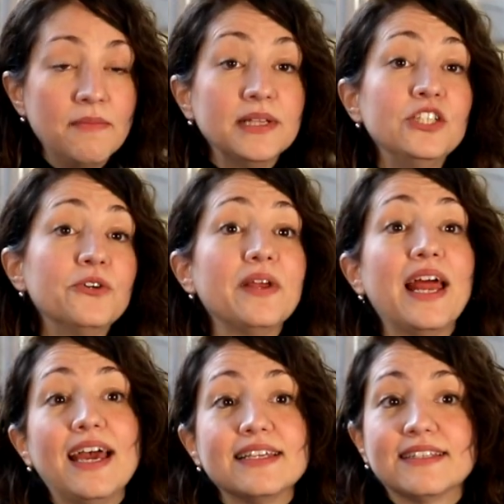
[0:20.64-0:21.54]
But you
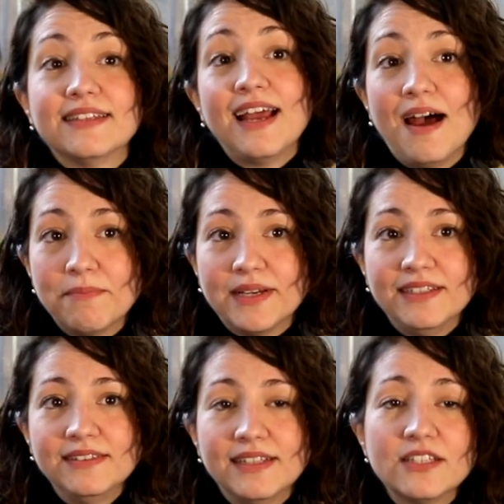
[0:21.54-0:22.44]
realize that the
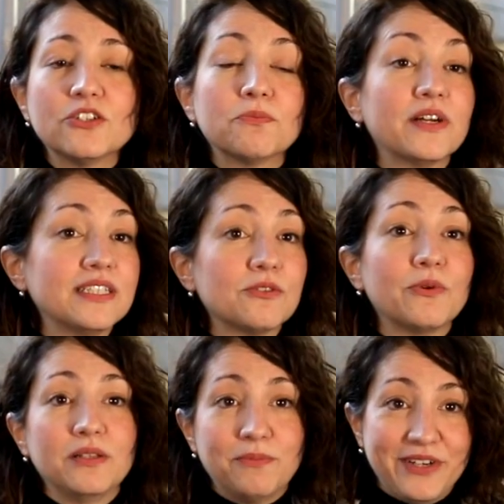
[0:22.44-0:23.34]
company does not practice
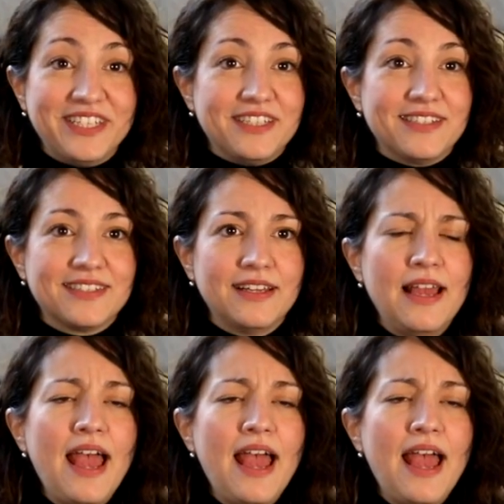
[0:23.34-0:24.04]
what it preaches.